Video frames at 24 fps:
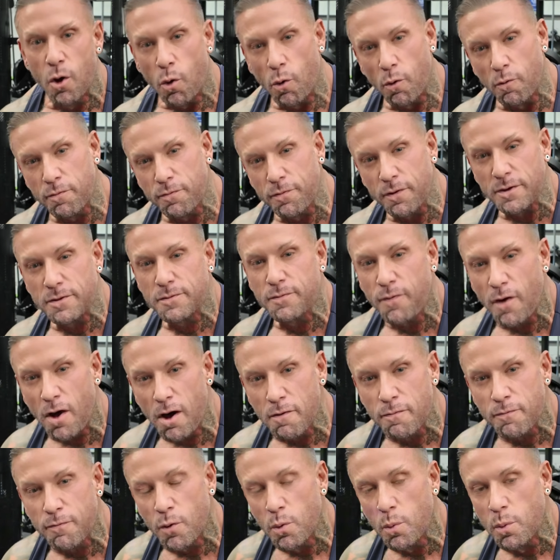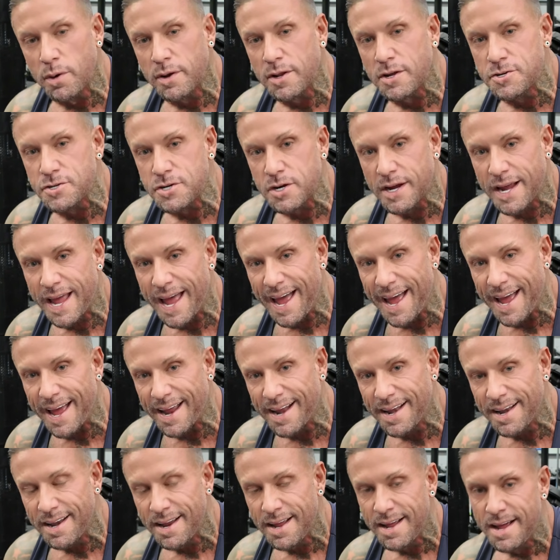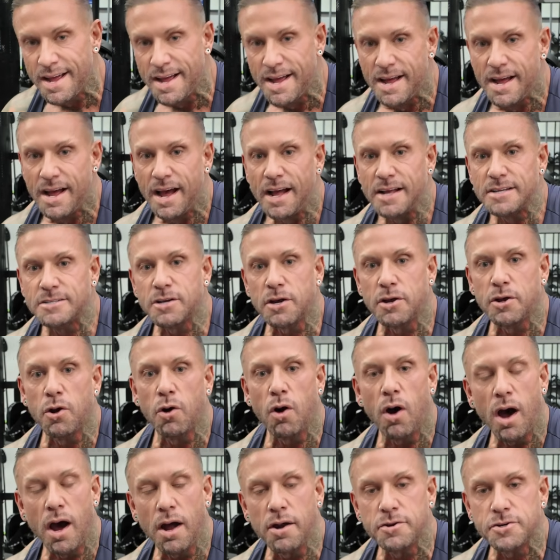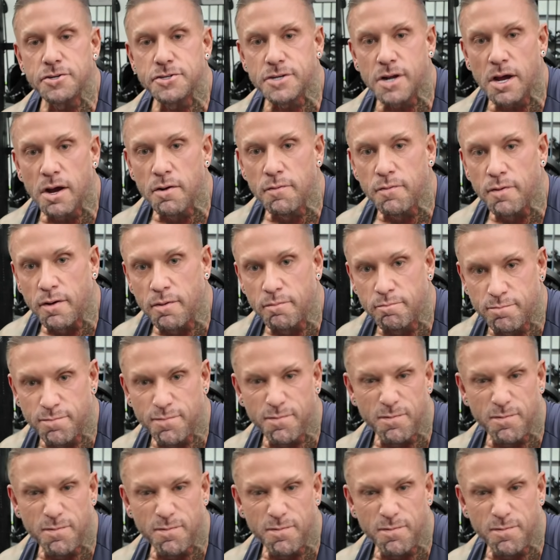or as far forward as you can, and so you're hunched over,